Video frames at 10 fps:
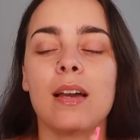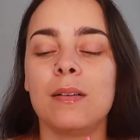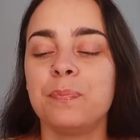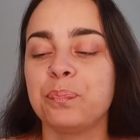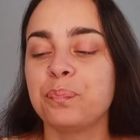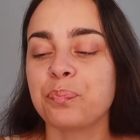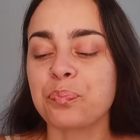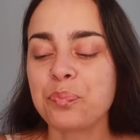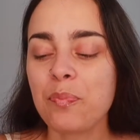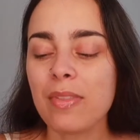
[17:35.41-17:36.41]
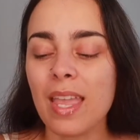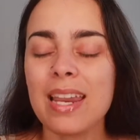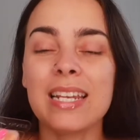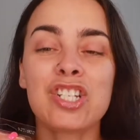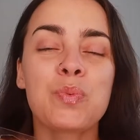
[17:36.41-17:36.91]
Um,
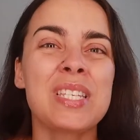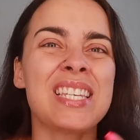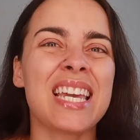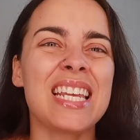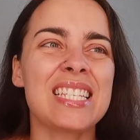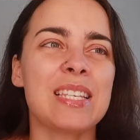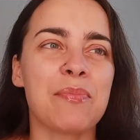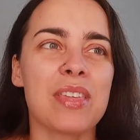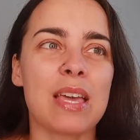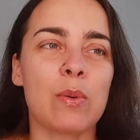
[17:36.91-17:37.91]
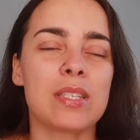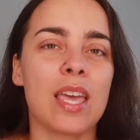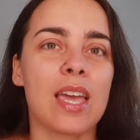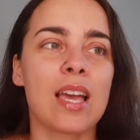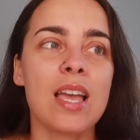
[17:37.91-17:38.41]
And I just wasn't getting something that was
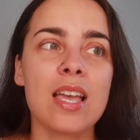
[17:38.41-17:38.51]
like